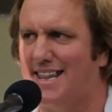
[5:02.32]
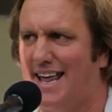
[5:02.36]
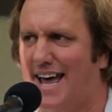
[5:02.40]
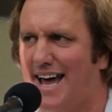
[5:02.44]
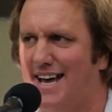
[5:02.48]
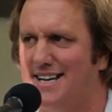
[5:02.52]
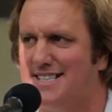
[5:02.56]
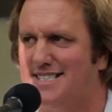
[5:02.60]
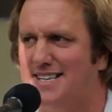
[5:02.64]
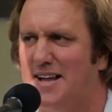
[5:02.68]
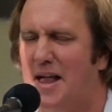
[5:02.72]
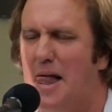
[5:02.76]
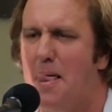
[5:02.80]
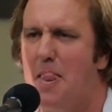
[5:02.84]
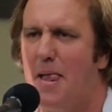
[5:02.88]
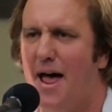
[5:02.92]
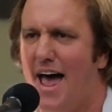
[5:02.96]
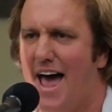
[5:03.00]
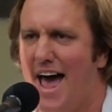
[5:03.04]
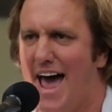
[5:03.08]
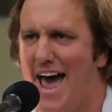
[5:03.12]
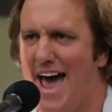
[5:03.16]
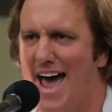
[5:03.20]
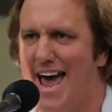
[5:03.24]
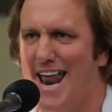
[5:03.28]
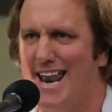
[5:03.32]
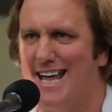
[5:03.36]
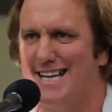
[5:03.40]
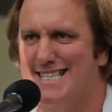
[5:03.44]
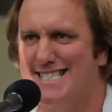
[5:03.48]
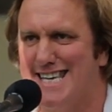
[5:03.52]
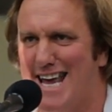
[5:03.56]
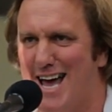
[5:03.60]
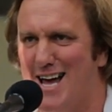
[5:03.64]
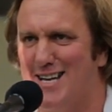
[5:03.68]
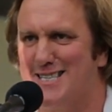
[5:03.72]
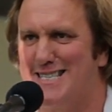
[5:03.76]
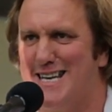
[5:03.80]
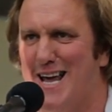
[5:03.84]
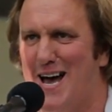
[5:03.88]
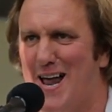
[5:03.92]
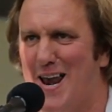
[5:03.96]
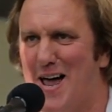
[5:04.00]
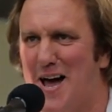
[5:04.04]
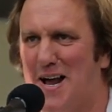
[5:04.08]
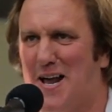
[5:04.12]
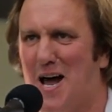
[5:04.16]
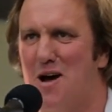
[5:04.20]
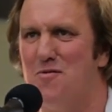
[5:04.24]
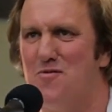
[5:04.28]
that And it sounds now
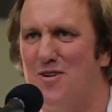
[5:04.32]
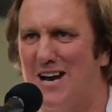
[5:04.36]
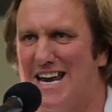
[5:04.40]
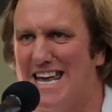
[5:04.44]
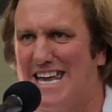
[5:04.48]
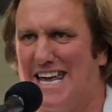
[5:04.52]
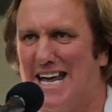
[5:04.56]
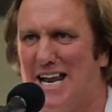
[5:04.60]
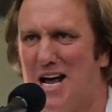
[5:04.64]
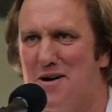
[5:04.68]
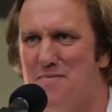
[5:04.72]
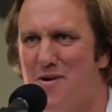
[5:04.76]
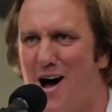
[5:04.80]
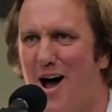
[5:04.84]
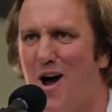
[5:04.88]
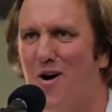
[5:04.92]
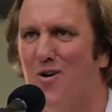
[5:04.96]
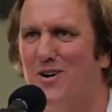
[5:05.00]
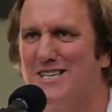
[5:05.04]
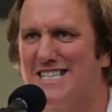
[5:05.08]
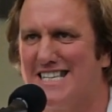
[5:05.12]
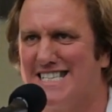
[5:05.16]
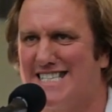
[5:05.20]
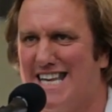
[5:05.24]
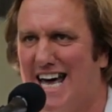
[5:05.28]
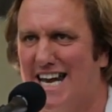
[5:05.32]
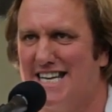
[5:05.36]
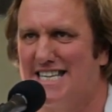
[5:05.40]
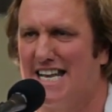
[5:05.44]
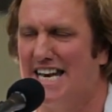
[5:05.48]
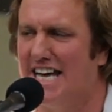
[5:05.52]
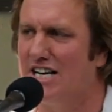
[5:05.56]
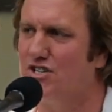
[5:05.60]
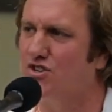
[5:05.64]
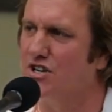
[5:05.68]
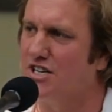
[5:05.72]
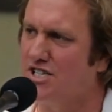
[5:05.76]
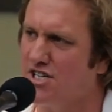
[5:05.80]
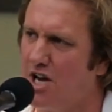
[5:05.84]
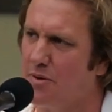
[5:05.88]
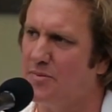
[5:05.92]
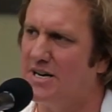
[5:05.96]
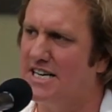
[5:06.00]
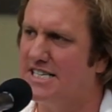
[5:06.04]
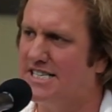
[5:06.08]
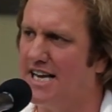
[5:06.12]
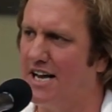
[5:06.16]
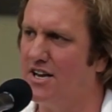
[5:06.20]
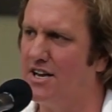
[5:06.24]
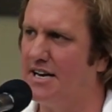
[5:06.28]
like I'm really getting on my horse and starting to lecturing. So I'm
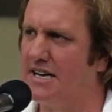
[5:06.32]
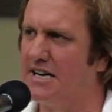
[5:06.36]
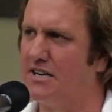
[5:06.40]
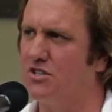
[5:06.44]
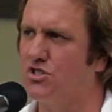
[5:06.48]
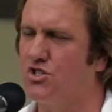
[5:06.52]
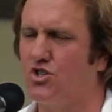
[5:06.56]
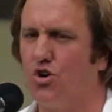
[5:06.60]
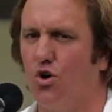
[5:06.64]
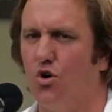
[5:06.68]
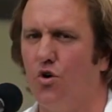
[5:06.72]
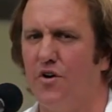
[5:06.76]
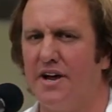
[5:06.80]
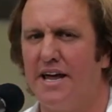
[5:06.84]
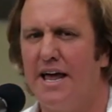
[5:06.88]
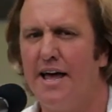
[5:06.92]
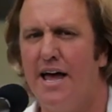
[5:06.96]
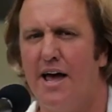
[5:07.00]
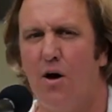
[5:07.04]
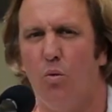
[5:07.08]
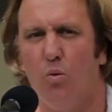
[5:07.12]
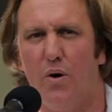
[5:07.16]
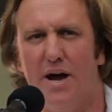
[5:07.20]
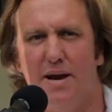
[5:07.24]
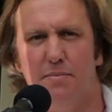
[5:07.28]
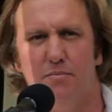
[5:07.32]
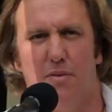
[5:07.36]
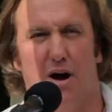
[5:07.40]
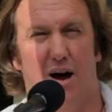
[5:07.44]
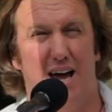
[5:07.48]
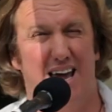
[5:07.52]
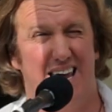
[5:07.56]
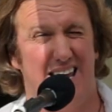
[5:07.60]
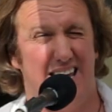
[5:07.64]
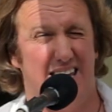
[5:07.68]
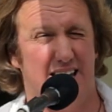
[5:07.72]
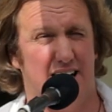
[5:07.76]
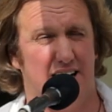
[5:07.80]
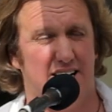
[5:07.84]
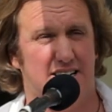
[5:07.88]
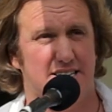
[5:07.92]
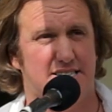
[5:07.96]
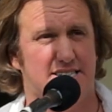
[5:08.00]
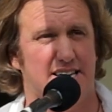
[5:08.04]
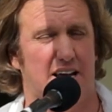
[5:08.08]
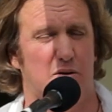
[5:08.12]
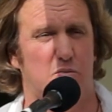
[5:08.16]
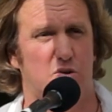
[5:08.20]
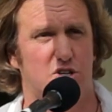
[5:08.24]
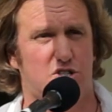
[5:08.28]
going to tell you a little story. When my
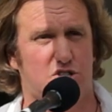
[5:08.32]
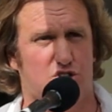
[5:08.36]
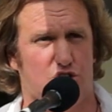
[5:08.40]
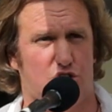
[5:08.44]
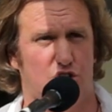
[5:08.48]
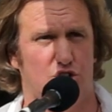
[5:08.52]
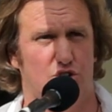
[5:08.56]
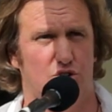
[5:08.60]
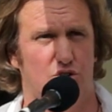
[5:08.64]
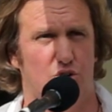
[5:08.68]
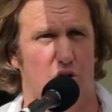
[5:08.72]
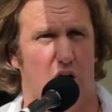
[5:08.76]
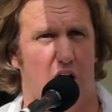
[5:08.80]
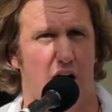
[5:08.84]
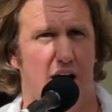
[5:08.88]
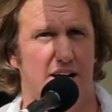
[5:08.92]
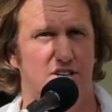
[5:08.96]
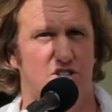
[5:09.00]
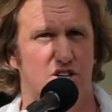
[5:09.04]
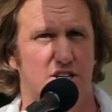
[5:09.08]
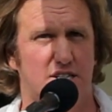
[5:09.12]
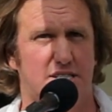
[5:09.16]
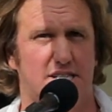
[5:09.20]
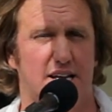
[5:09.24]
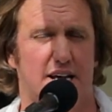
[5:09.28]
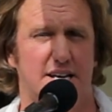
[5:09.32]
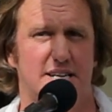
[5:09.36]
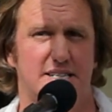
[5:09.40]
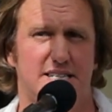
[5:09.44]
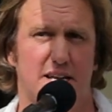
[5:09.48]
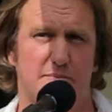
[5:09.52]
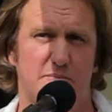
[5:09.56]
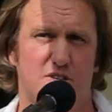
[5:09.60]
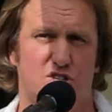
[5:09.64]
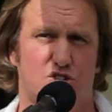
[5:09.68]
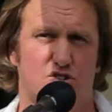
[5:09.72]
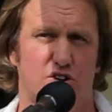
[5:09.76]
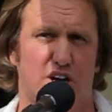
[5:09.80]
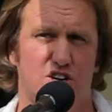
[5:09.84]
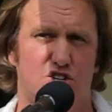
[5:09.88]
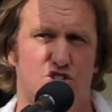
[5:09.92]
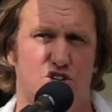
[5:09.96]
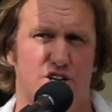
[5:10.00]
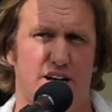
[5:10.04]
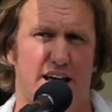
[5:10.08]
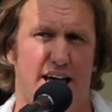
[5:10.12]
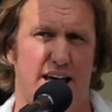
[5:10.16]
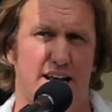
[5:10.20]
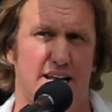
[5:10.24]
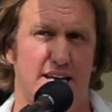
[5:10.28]
youngest son was 2, I'd just done a
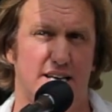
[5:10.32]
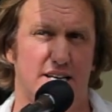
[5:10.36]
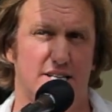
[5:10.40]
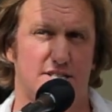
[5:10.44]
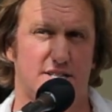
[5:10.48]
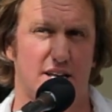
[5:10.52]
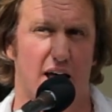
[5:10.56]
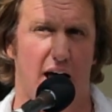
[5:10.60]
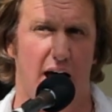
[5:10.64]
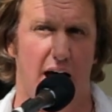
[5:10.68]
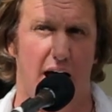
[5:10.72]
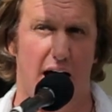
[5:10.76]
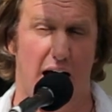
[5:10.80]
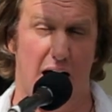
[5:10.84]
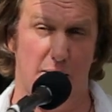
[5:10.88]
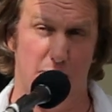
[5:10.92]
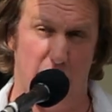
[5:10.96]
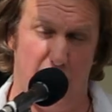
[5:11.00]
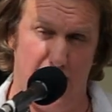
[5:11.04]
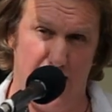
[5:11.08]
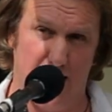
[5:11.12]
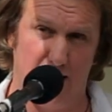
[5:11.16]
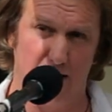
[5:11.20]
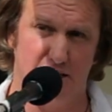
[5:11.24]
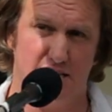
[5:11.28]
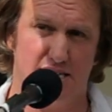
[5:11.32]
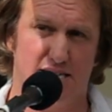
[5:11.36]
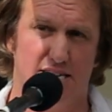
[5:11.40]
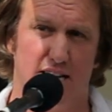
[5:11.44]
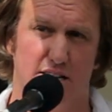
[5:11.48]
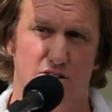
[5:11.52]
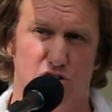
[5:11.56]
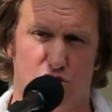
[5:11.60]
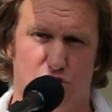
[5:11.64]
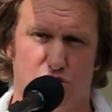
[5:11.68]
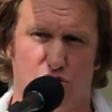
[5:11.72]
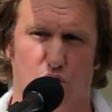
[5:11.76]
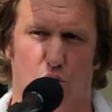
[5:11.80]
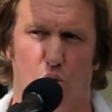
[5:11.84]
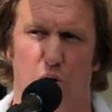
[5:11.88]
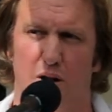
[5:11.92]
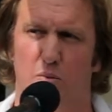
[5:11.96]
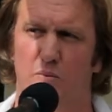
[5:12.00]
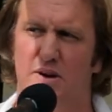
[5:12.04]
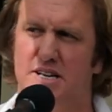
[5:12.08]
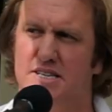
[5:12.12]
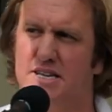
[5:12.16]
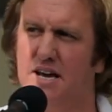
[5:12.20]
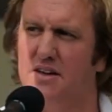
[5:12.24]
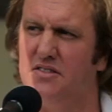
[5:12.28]
demonstration at my eldest son's school.
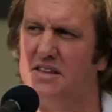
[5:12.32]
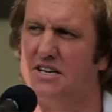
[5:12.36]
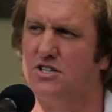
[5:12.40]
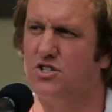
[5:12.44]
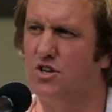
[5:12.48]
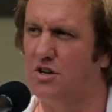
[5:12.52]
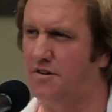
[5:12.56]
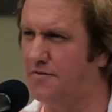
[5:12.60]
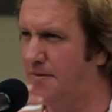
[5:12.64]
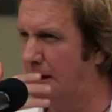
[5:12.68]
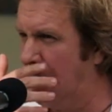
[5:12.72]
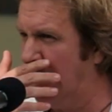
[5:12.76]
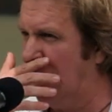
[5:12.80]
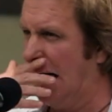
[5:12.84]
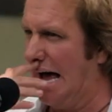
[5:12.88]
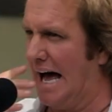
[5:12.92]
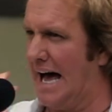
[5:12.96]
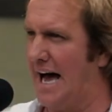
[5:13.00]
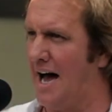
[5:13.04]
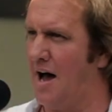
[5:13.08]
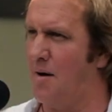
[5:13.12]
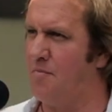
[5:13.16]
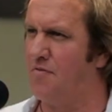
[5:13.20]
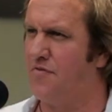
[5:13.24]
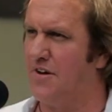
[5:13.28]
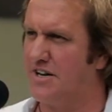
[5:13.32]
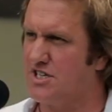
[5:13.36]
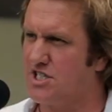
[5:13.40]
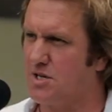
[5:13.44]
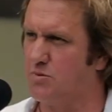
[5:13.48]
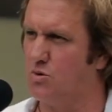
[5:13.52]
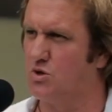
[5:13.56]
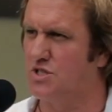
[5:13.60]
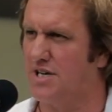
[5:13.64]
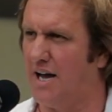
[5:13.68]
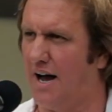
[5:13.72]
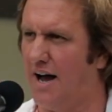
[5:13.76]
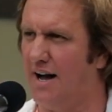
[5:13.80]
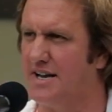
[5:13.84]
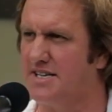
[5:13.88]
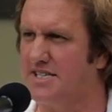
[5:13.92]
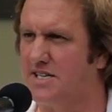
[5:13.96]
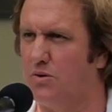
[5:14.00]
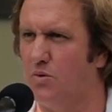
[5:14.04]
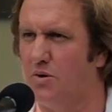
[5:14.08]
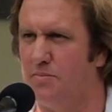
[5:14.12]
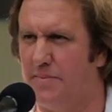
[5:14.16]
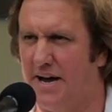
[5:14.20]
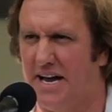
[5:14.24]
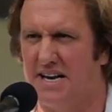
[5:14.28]
And we'd done these sort of vegetable tarts
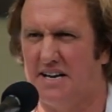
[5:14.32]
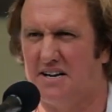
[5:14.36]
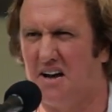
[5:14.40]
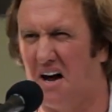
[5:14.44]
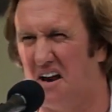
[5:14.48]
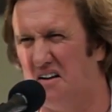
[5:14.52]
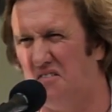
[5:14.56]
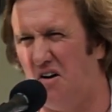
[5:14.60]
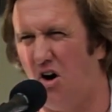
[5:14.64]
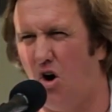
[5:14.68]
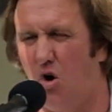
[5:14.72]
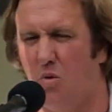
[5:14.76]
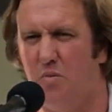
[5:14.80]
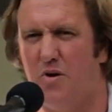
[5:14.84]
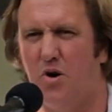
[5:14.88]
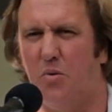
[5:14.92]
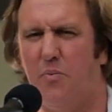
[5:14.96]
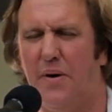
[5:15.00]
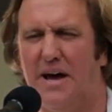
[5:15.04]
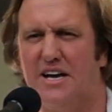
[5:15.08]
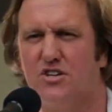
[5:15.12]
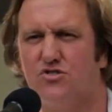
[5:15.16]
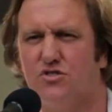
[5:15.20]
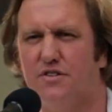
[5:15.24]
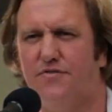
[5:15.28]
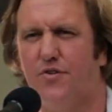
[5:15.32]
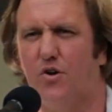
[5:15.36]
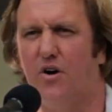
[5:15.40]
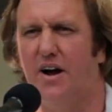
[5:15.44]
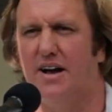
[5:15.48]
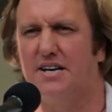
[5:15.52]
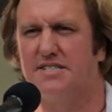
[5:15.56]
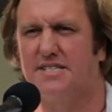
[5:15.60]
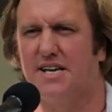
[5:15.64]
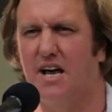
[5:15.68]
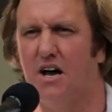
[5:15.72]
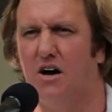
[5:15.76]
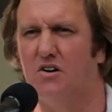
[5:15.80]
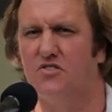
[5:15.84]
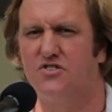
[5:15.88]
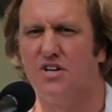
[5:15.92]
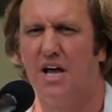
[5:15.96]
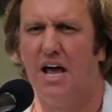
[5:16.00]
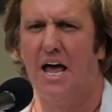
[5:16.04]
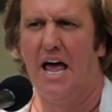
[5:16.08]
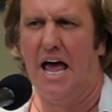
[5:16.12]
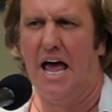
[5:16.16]
that we made a kind of wholemeal pastry for ourselves.